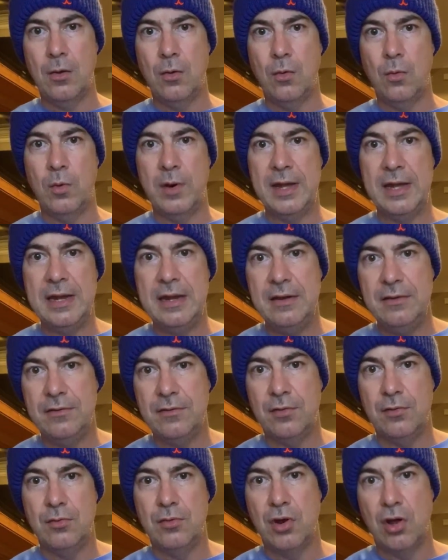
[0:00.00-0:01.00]
We need
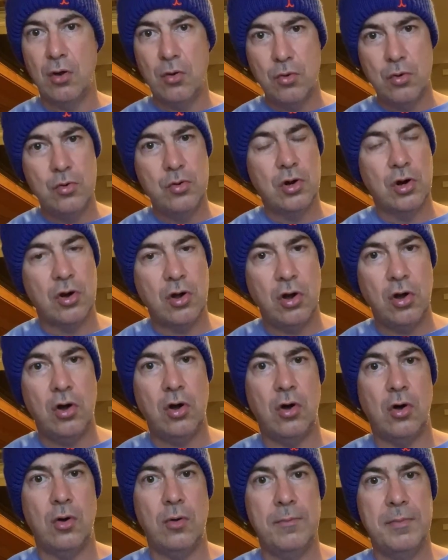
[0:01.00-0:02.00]
to know who to
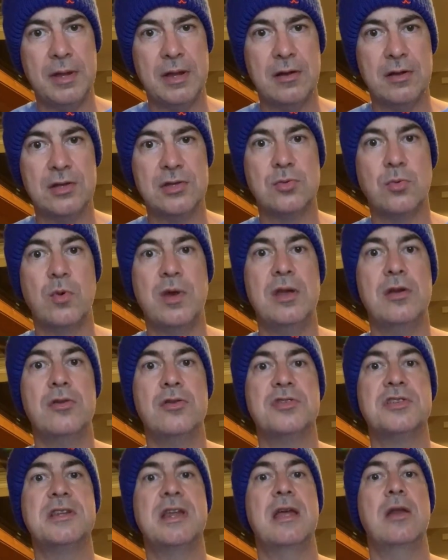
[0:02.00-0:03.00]
call because we
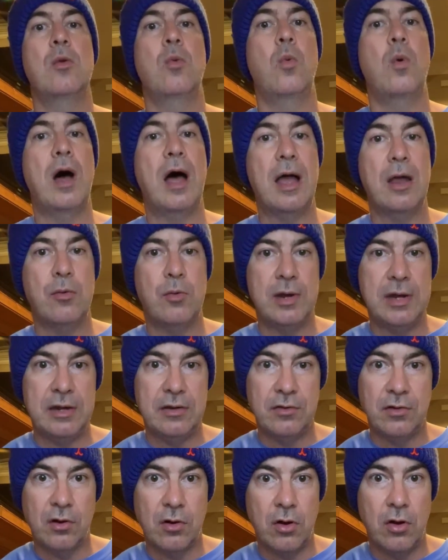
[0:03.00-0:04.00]
understand why we
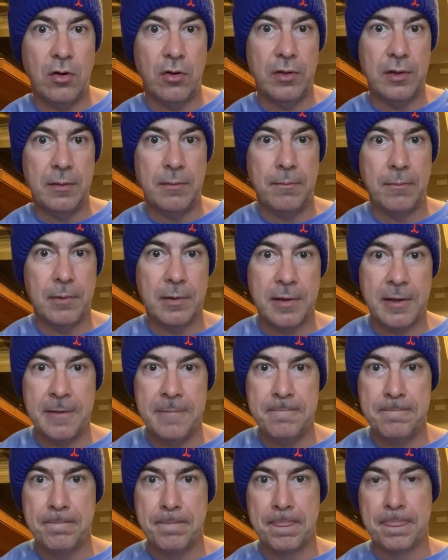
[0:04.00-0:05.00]
need to call them, okay?
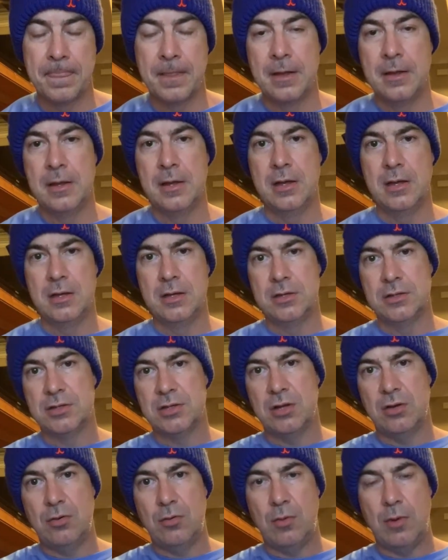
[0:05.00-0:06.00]

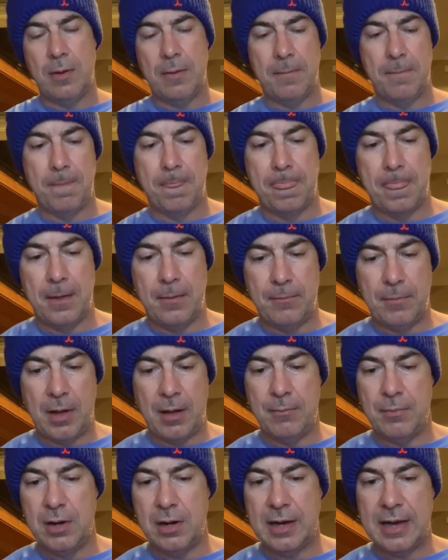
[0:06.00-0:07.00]
So
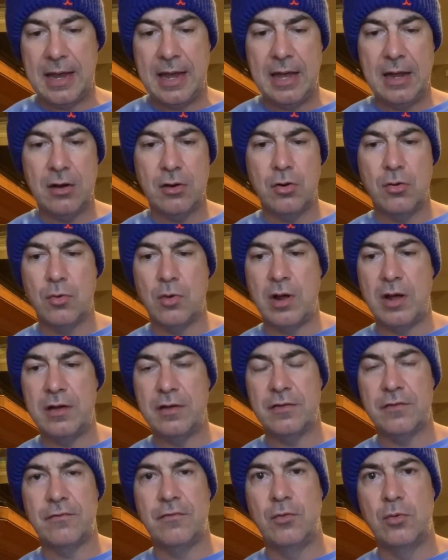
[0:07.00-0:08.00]
I'm going to
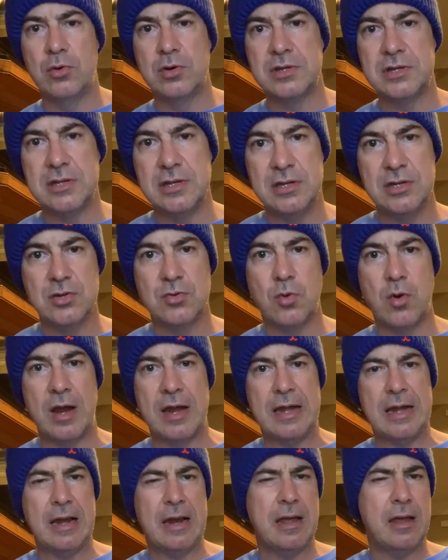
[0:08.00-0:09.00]
categorize forces
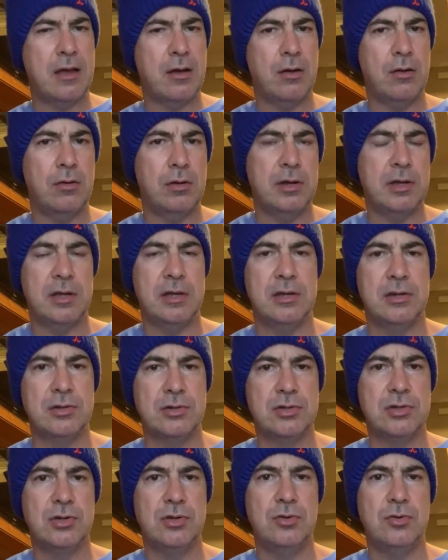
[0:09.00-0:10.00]
right now
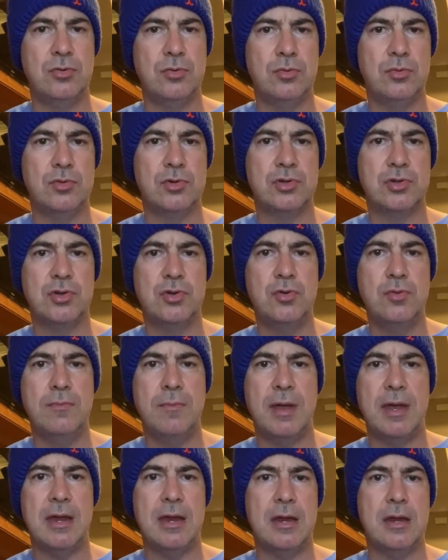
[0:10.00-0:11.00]
into two
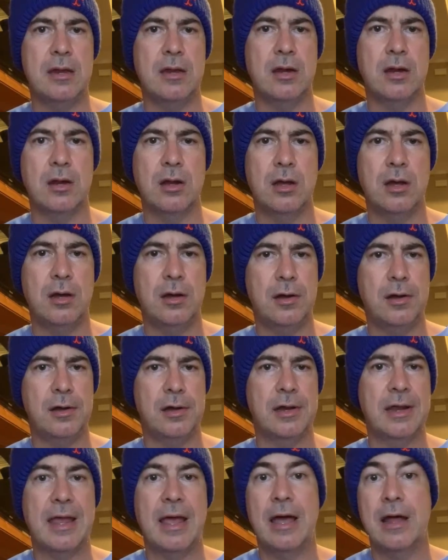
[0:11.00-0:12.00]
main uh,
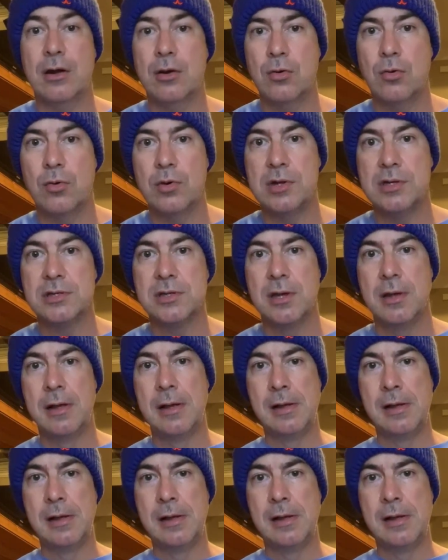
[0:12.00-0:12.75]
categories.